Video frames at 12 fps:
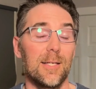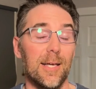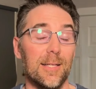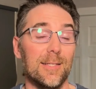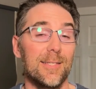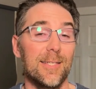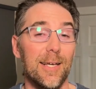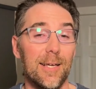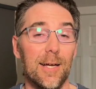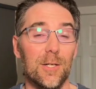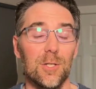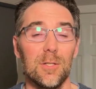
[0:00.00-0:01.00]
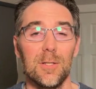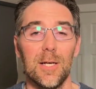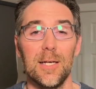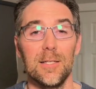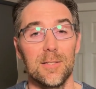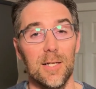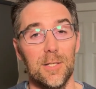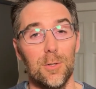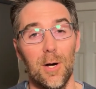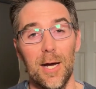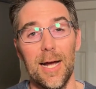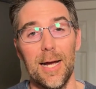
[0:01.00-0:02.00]
can take action inside
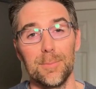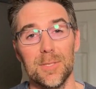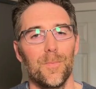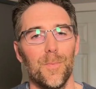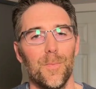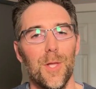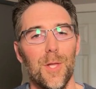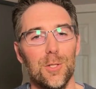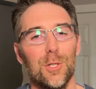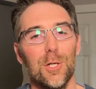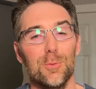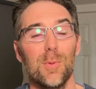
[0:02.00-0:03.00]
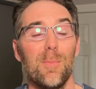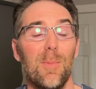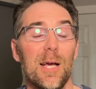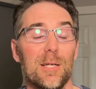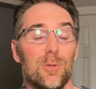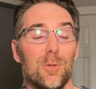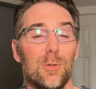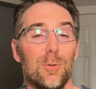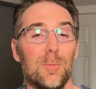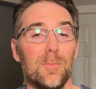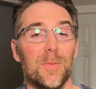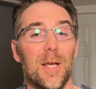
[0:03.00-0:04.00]
your apps, not just reply to you.
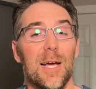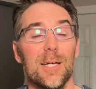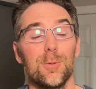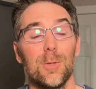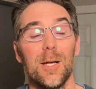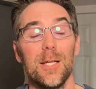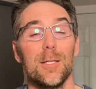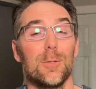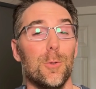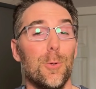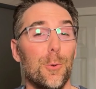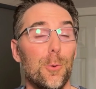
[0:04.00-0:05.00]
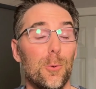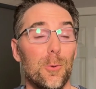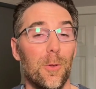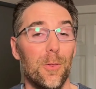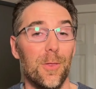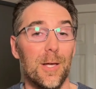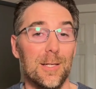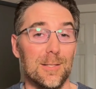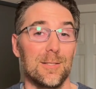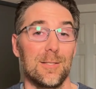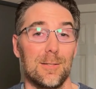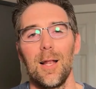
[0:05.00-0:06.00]
Actually do
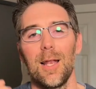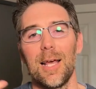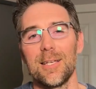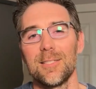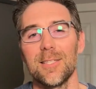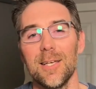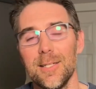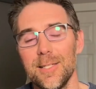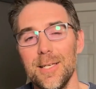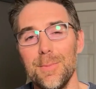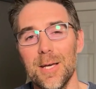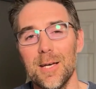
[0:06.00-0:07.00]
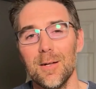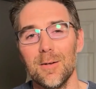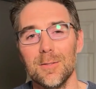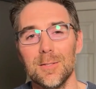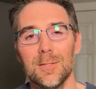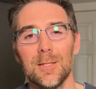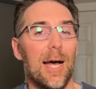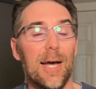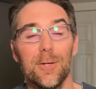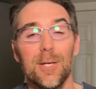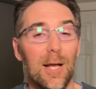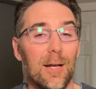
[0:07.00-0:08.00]
things like send emails, add
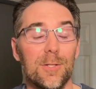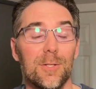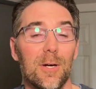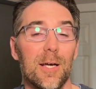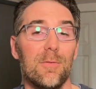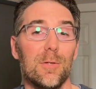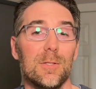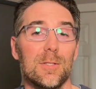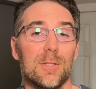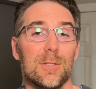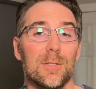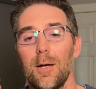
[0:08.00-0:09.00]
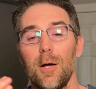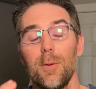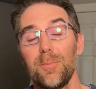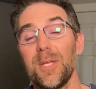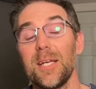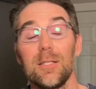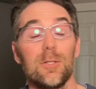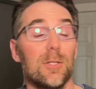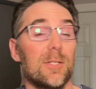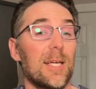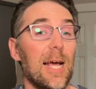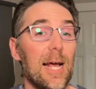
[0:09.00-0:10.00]
a calendar event, update a
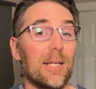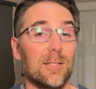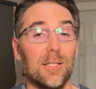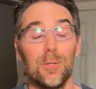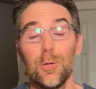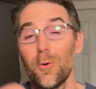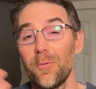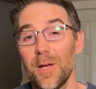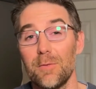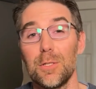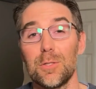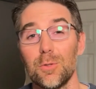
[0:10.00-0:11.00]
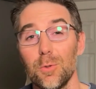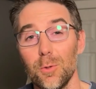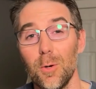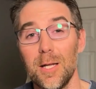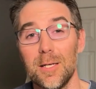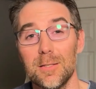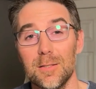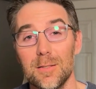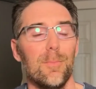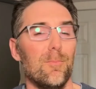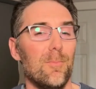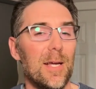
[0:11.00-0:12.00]
task in your favorite to-do list,
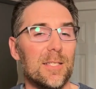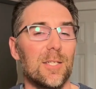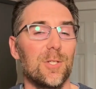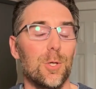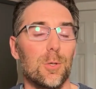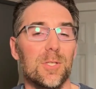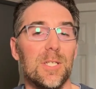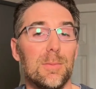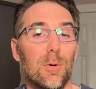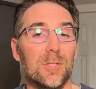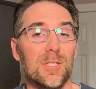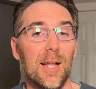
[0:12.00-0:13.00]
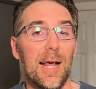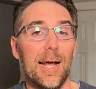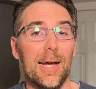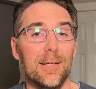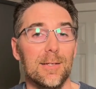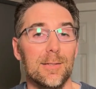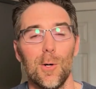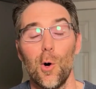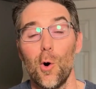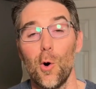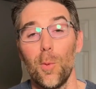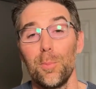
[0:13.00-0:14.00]
message your team on Slack,
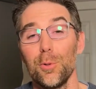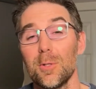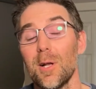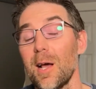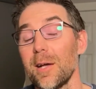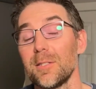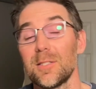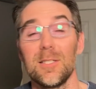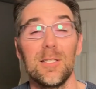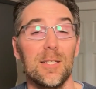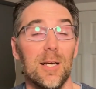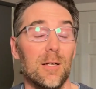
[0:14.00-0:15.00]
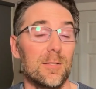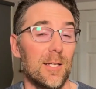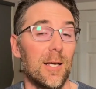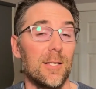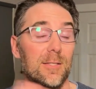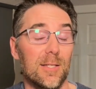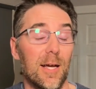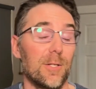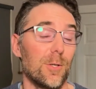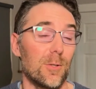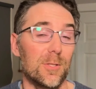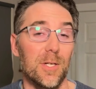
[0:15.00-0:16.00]
or put clients' details inside
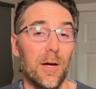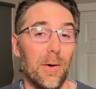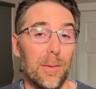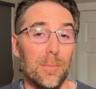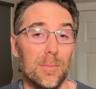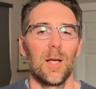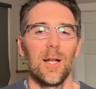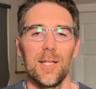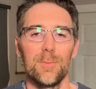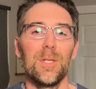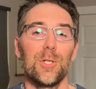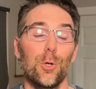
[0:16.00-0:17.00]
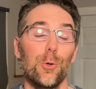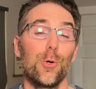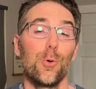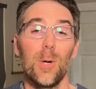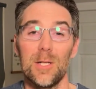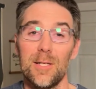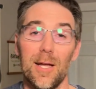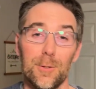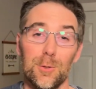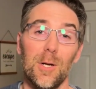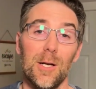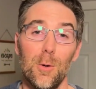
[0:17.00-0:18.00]
your CRM. Let me show you what it
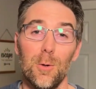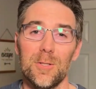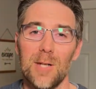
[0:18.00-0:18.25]
actually looks